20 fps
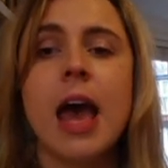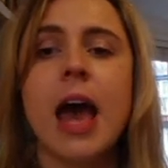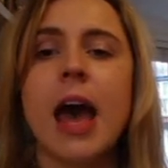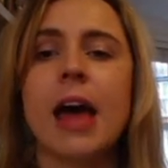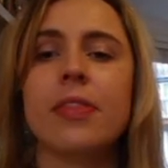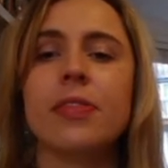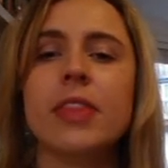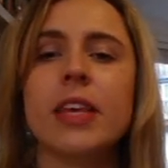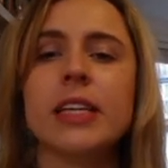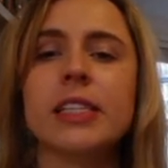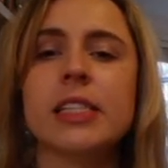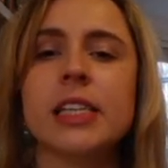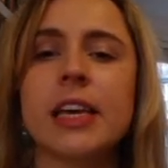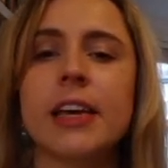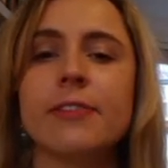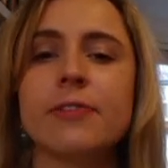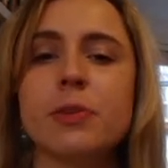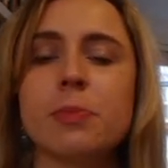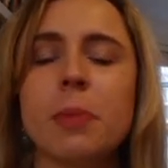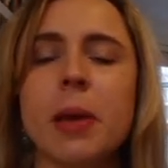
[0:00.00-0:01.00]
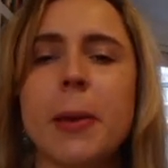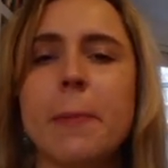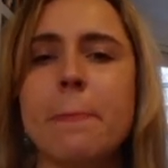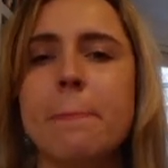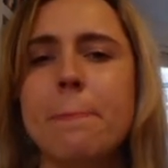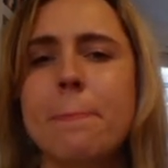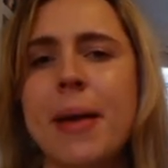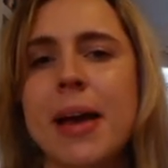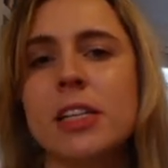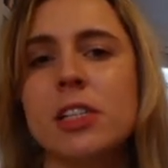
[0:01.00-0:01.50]
And this gives me a
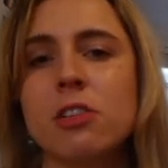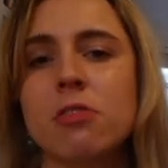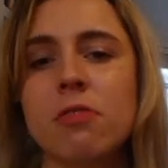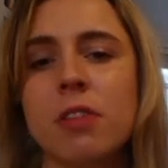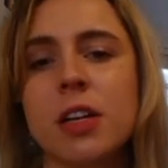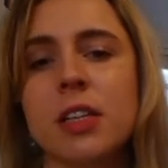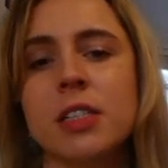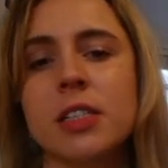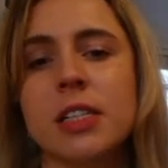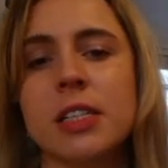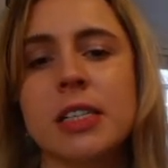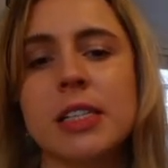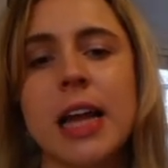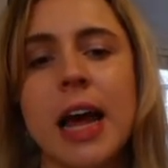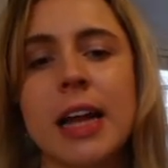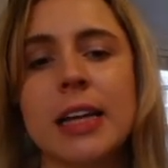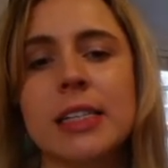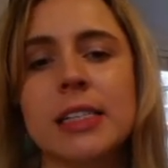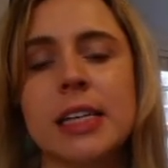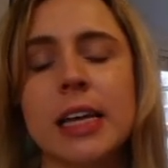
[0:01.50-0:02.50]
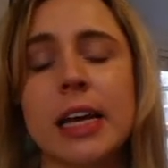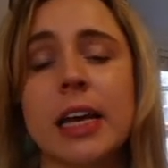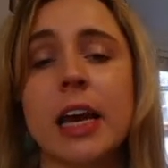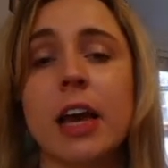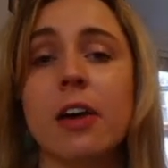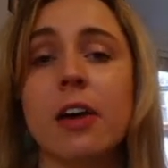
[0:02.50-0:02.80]
better understanding